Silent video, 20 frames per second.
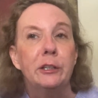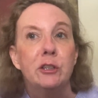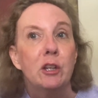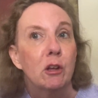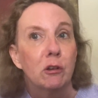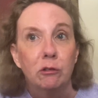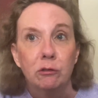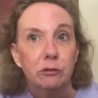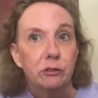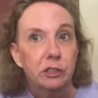
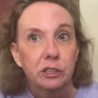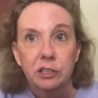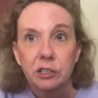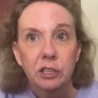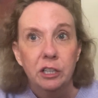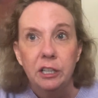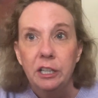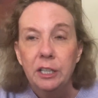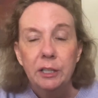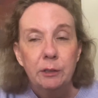don't
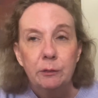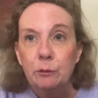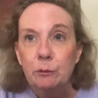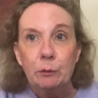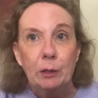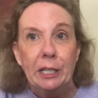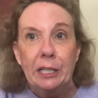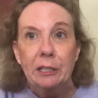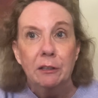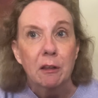
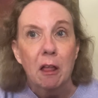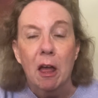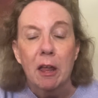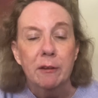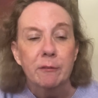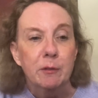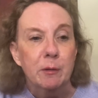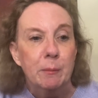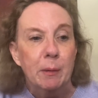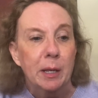read a
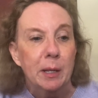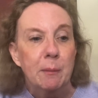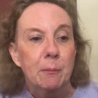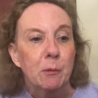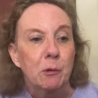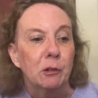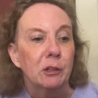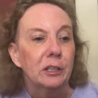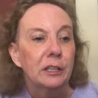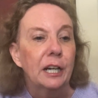lot of them
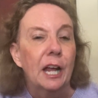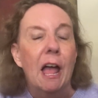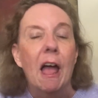anymore.